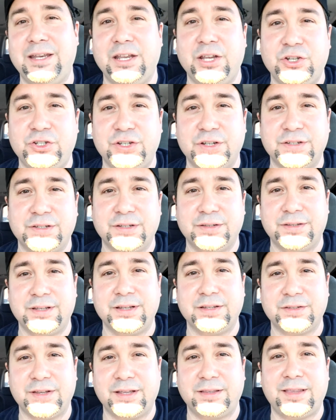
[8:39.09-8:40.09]
niches and
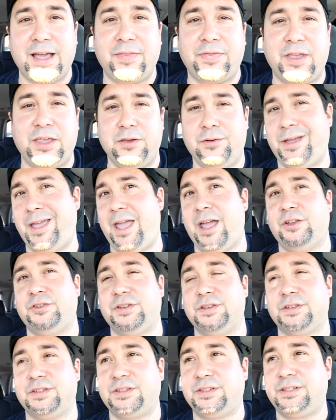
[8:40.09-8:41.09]
things like that that you can't
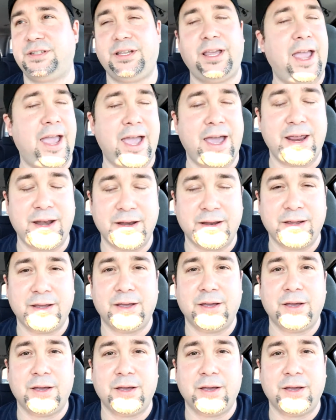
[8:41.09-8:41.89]
just scan